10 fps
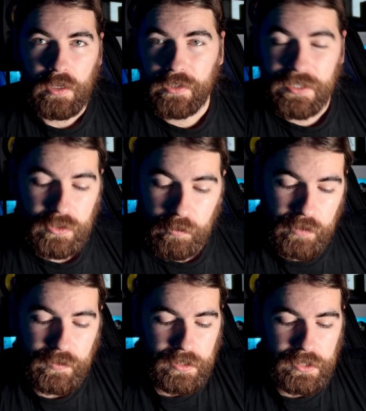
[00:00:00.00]
Okay, so
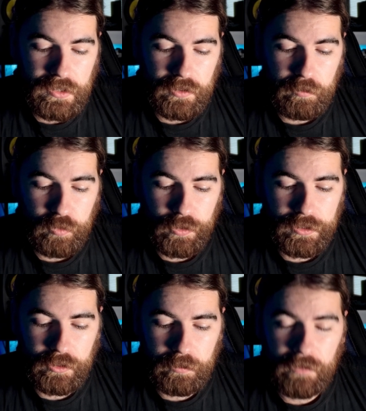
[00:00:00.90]
briefcase is looking pretty
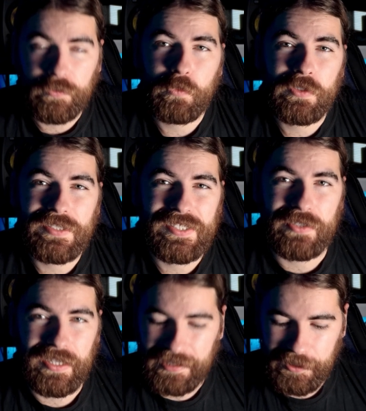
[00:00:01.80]
good, but I think we can still
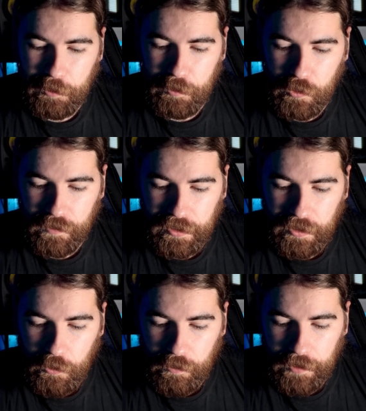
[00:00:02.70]
get a little bit more of a
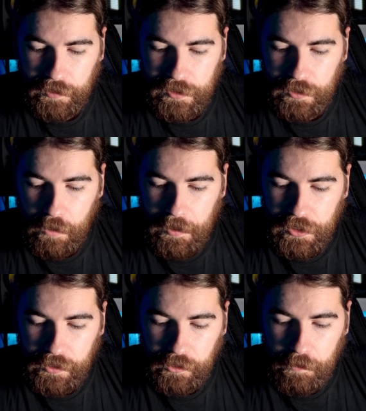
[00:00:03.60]
glow around this. So I'm
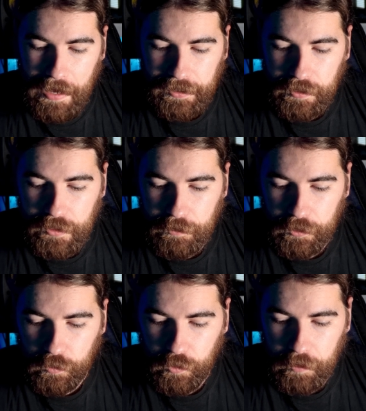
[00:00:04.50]
actually going to go back into my
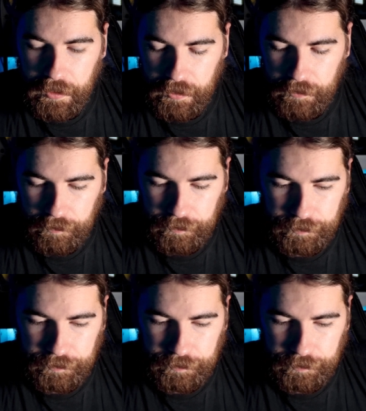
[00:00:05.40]
group here.